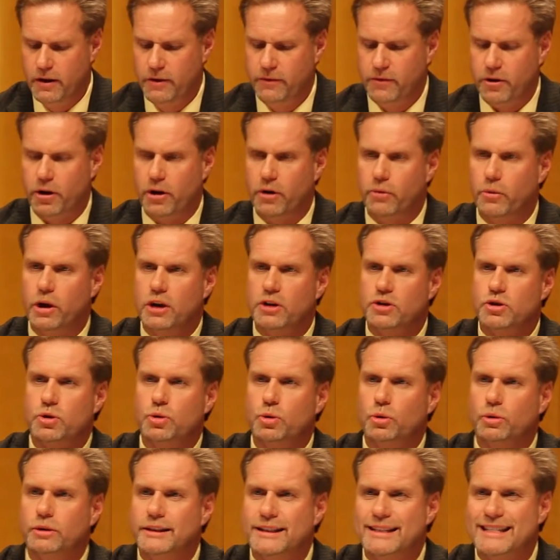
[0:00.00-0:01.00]
very well
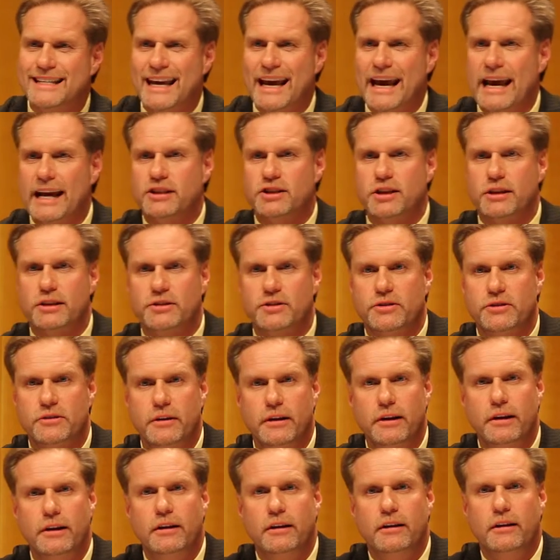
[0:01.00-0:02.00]
schooled in taxes,
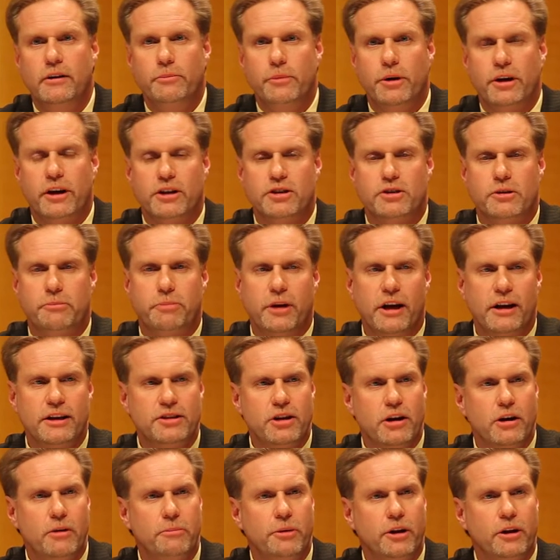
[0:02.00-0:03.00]
because the
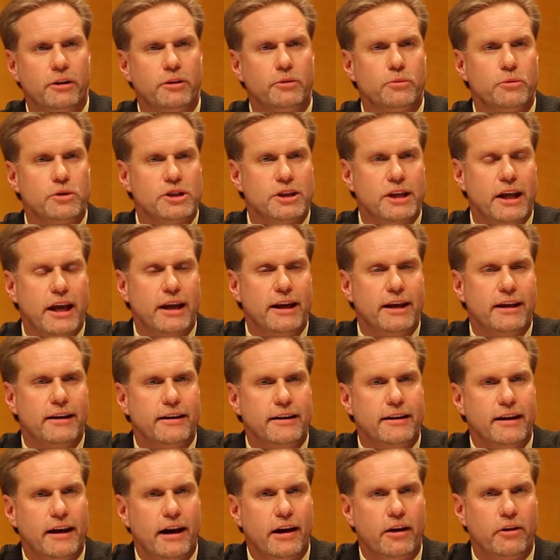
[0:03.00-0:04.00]
Pentair building was taken
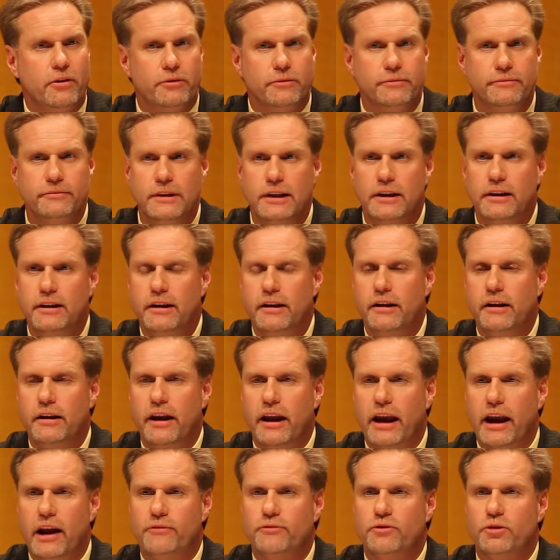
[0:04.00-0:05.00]
down
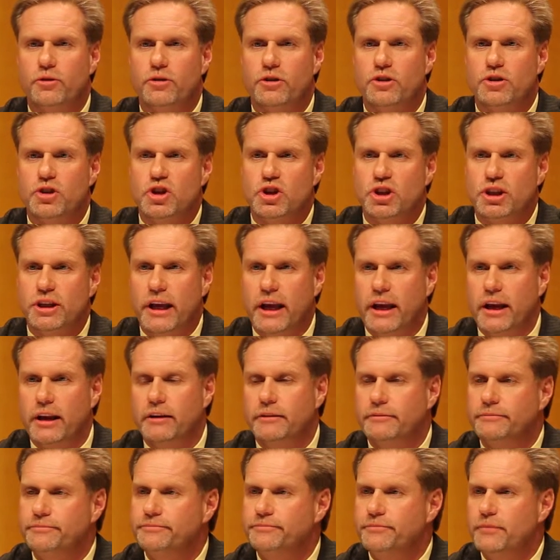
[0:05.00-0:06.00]
after the
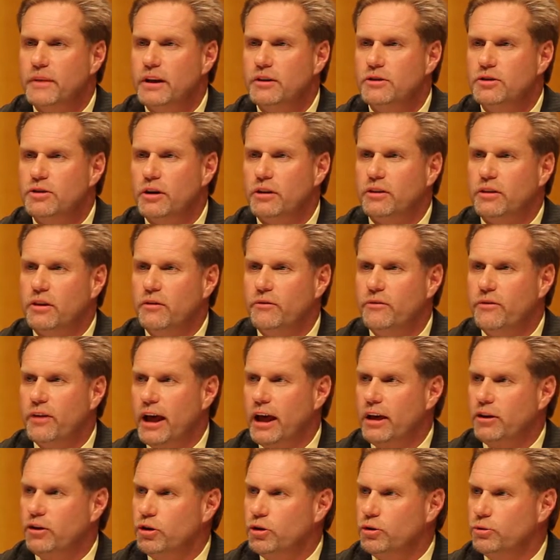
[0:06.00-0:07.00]
state took the
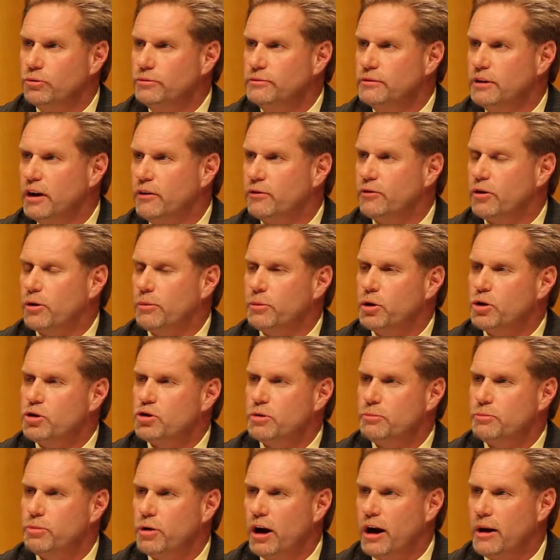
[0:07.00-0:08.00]
value of
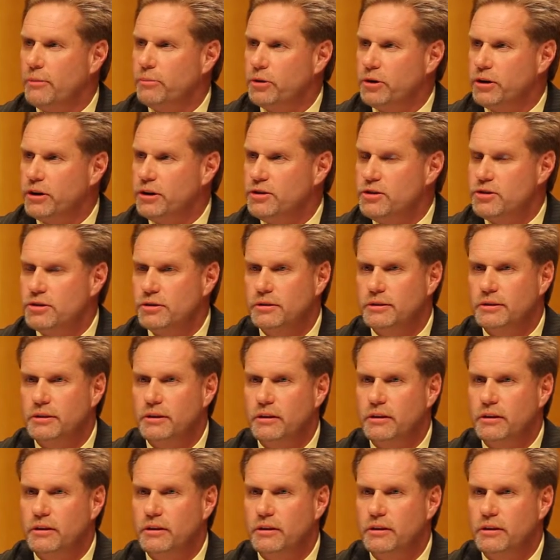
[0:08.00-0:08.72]
commercial properties